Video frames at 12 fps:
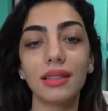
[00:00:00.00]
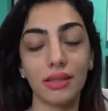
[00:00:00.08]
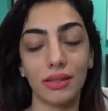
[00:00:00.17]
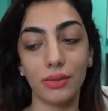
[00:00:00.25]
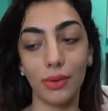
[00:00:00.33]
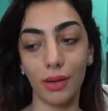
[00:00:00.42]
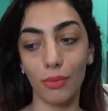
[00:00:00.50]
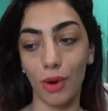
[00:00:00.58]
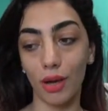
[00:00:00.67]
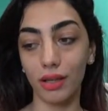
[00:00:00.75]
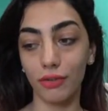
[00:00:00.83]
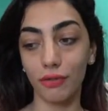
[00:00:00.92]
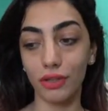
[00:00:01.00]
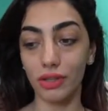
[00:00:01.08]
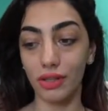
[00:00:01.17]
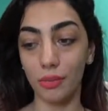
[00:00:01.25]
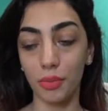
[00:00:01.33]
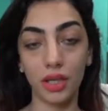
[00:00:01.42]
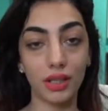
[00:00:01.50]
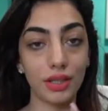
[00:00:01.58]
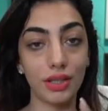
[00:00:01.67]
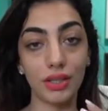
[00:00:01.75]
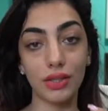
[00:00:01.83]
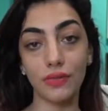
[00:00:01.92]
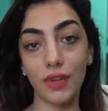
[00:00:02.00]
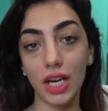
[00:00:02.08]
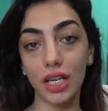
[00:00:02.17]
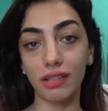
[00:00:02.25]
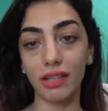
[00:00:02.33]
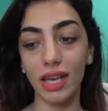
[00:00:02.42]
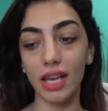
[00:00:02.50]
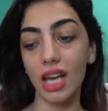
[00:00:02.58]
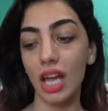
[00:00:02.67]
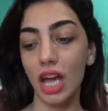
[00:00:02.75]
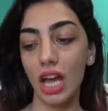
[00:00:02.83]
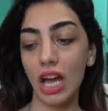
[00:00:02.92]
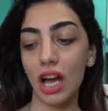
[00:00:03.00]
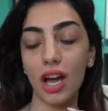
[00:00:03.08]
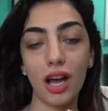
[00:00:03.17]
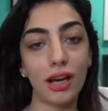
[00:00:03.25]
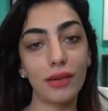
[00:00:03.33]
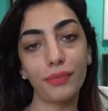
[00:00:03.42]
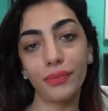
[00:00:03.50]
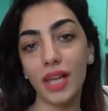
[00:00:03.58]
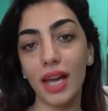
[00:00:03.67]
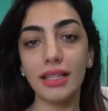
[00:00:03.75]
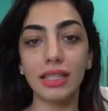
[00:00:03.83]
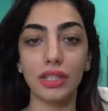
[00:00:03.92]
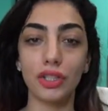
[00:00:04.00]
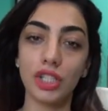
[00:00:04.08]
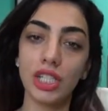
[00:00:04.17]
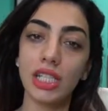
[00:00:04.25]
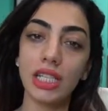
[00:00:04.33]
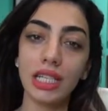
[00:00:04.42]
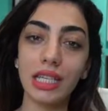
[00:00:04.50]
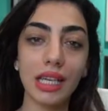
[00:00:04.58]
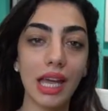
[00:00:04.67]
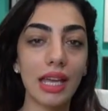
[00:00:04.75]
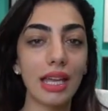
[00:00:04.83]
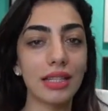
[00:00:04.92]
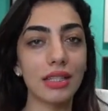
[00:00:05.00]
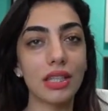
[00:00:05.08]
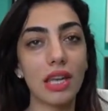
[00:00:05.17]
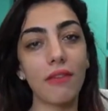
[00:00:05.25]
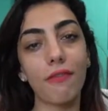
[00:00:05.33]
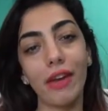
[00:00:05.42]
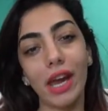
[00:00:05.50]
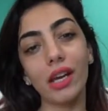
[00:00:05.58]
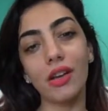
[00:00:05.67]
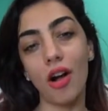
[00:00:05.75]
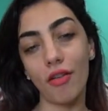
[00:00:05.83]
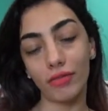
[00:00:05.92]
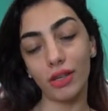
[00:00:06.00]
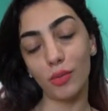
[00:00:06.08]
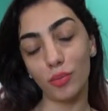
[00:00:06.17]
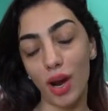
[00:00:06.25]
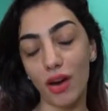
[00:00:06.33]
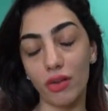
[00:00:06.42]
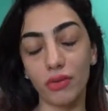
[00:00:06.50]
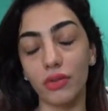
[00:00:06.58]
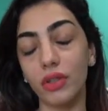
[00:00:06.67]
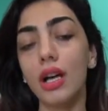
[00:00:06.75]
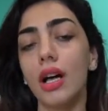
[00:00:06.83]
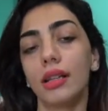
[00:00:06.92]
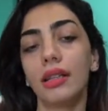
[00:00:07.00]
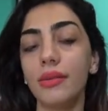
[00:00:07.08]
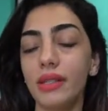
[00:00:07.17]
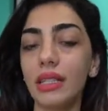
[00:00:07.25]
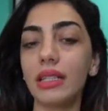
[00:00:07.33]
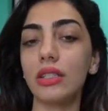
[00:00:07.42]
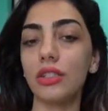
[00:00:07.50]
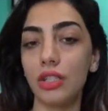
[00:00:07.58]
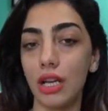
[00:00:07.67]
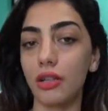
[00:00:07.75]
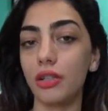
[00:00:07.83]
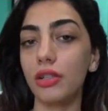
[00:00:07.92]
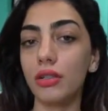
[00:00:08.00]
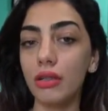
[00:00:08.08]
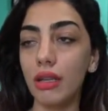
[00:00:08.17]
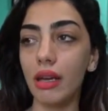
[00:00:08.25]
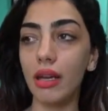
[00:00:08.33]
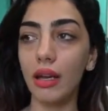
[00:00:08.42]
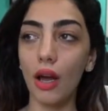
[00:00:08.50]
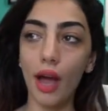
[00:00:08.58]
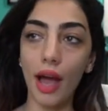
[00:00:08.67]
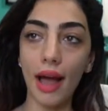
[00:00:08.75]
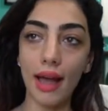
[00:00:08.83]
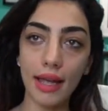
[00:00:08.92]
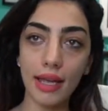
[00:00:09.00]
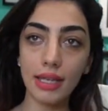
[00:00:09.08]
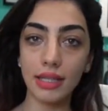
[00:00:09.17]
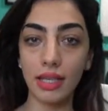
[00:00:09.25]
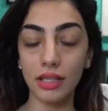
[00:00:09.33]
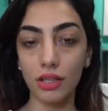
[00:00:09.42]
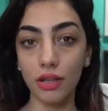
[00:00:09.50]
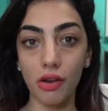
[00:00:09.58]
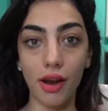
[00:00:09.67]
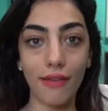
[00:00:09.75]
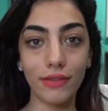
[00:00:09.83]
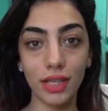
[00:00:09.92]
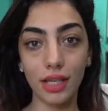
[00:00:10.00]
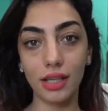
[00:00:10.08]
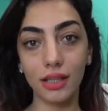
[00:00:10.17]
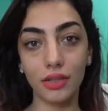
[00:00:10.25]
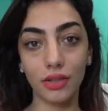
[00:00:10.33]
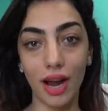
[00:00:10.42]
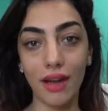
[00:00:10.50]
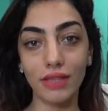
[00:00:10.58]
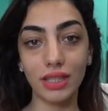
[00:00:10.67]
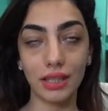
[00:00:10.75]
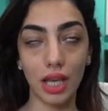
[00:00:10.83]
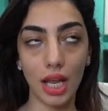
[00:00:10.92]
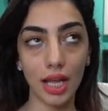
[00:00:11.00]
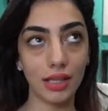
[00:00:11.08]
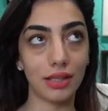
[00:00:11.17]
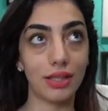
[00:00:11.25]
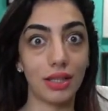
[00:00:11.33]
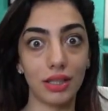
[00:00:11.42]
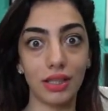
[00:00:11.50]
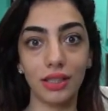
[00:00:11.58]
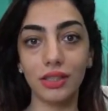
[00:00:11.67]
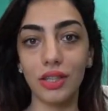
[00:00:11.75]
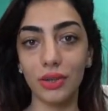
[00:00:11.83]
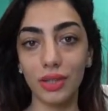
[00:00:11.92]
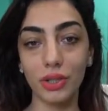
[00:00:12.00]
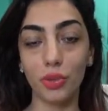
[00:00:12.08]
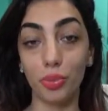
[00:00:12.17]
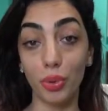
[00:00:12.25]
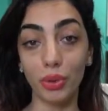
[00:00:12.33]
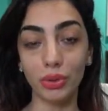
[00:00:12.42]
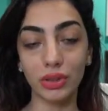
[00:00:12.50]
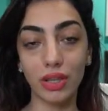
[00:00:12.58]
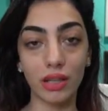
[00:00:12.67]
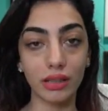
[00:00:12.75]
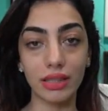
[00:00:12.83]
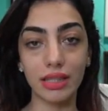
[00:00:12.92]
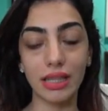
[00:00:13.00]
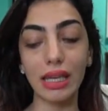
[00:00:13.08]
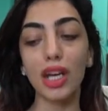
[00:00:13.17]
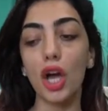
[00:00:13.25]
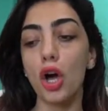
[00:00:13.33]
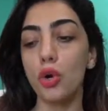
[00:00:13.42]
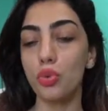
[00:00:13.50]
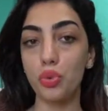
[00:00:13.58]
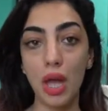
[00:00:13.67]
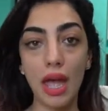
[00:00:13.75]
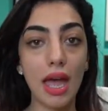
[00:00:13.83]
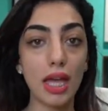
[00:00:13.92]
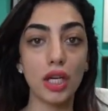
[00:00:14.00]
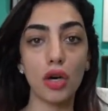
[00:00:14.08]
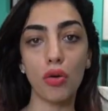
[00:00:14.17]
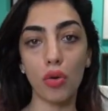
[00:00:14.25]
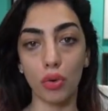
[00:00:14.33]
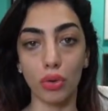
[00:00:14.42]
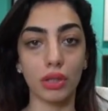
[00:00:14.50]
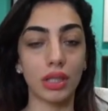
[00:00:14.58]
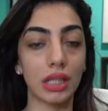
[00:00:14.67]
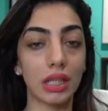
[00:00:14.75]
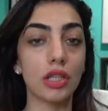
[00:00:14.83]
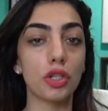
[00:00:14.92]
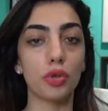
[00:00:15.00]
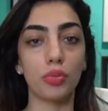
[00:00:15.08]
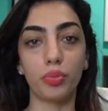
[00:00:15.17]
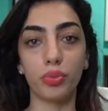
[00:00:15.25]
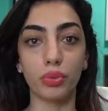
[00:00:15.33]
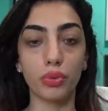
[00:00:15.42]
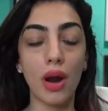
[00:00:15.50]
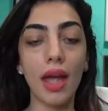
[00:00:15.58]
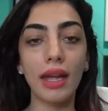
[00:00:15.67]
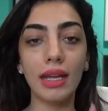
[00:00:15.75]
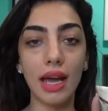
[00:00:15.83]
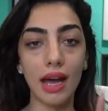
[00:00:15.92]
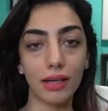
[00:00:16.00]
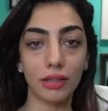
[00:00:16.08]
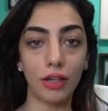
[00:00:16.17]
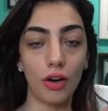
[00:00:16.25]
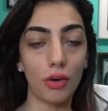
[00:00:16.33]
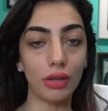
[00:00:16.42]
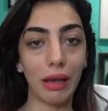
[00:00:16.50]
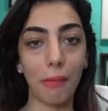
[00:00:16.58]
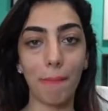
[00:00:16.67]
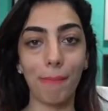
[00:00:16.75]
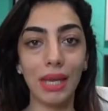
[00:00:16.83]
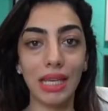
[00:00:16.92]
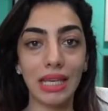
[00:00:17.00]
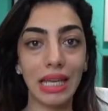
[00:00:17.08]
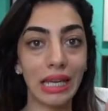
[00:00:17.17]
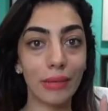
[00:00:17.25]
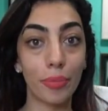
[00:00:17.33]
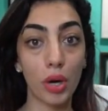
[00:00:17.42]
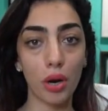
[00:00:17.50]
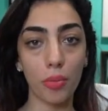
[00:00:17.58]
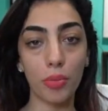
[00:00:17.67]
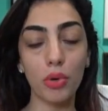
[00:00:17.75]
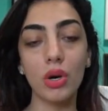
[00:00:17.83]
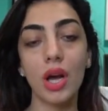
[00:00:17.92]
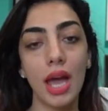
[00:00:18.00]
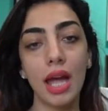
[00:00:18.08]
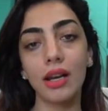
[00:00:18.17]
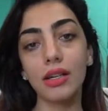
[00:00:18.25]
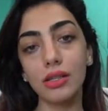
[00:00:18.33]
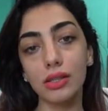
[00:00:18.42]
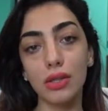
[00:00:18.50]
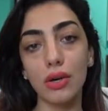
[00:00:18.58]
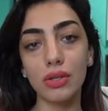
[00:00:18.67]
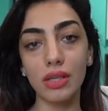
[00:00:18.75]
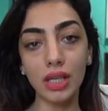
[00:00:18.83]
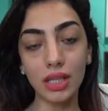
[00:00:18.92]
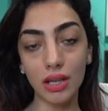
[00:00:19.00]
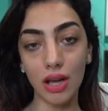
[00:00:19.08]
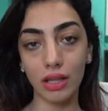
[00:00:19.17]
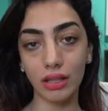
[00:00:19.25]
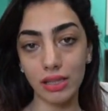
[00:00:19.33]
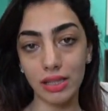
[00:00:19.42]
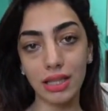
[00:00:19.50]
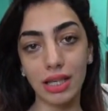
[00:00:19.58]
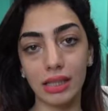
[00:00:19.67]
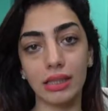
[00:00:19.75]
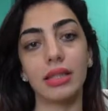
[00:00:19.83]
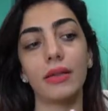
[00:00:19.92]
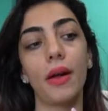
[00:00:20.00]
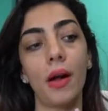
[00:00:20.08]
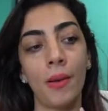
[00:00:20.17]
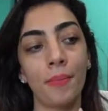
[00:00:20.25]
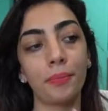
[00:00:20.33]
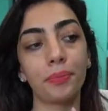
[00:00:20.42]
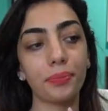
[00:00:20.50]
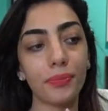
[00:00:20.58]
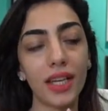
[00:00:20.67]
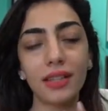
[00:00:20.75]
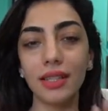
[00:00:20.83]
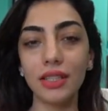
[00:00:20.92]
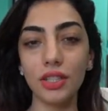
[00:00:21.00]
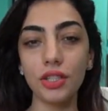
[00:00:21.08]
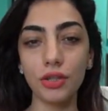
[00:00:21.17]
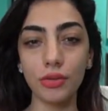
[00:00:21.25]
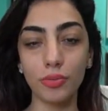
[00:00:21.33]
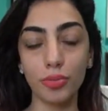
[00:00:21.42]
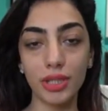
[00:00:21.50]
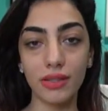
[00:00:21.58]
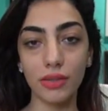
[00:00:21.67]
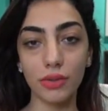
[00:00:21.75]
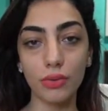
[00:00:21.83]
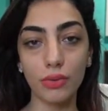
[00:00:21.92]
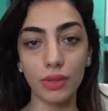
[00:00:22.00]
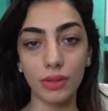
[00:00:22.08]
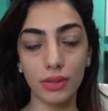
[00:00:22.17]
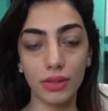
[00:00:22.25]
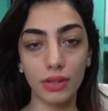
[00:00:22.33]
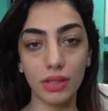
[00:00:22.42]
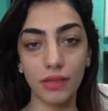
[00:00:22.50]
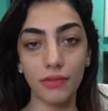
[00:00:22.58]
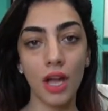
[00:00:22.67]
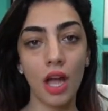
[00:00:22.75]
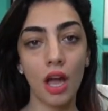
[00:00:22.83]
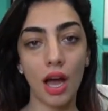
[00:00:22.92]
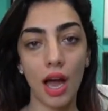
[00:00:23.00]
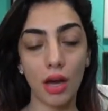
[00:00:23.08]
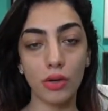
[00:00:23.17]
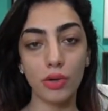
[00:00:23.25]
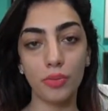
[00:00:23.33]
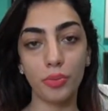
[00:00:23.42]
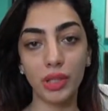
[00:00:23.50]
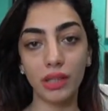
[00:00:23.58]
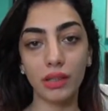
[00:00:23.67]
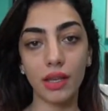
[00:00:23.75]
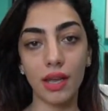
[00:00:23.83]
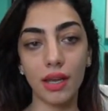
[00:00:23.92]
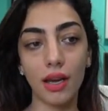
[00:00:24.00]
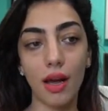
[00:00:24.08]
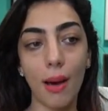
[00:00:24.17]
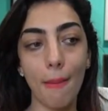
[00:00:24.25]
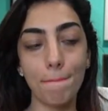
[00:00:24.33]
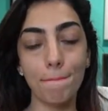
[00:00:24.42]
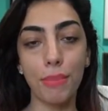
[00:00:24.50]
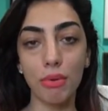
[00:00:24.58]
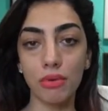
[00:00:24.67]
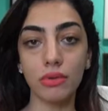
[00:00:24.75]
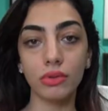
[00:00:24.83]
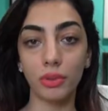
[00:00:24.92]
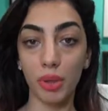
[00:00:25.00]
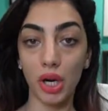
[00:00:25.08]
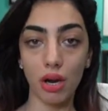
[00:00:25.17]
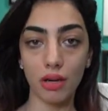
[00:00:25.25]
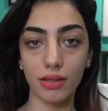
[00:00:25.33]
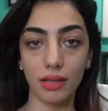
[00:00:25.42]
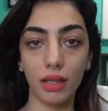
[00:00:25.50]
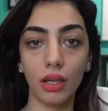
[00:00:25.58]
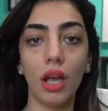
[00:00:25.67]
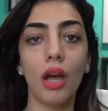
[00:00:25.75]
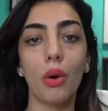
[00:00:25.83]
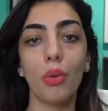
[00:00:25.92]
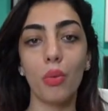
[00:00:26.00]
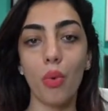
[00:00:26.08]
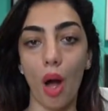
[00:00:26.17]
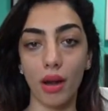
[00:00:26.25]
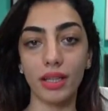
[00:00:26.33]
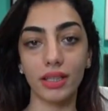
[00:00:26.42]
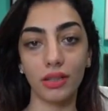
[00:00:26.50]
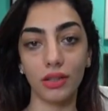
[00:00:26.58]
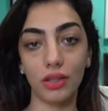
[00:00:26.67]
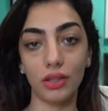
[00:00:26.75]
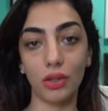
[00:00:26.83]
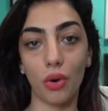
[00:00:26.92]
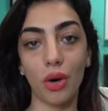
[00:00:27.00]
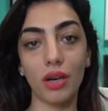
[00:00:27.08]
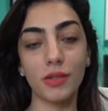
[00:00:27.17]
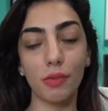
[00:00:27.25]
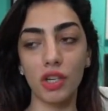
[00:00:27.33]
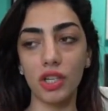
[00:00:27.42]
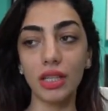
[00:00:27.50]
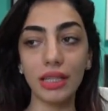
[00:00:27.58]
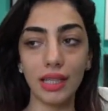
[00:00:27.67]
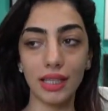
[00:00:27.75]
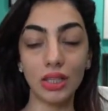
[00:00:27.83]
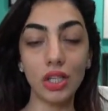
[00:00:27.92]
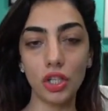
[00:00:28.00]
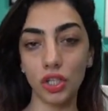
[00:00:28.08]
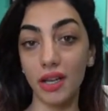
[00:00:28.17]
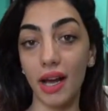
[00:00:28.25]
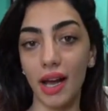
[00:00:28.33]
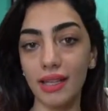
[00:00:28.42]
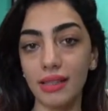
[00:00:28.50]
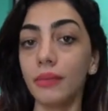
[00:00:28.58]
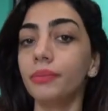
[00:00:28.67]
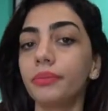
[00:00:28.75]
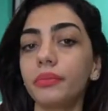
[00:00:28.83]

This is what I wanted for summer. This is very like um, nice and cheek, yet it's like very confident and powerful. Lipstick in general, like I tend to gravitate gravitate sorry towards bold colors like red, orange, bright, I don't know, like pink, purple cuz those are the colors like um they teach you in business school and stuff how to be like a bold person, walk into the door, especially they teach guys